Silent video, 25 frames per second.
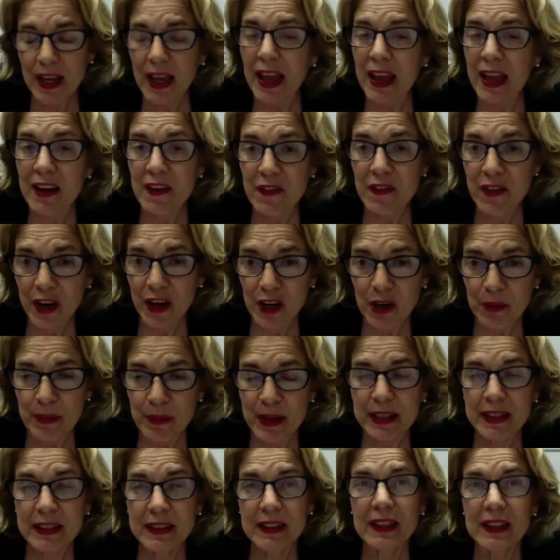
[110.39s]

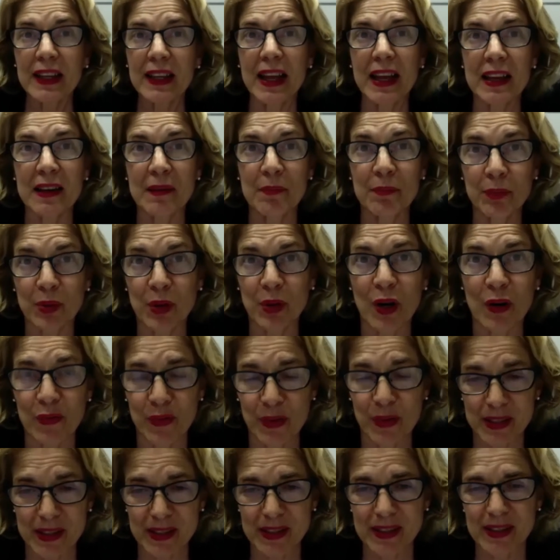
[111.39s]
environmental, and
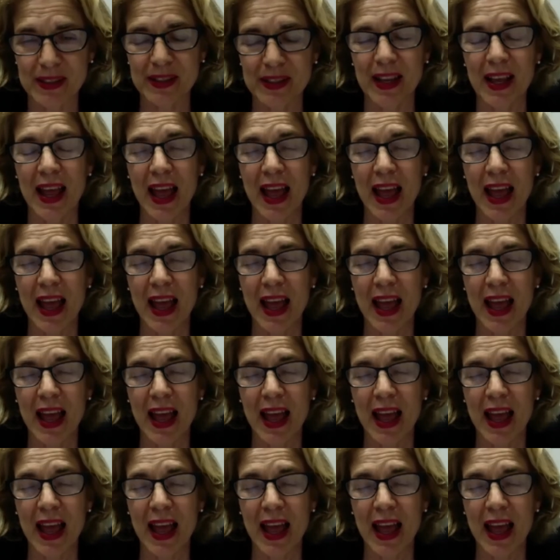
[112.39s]
profits.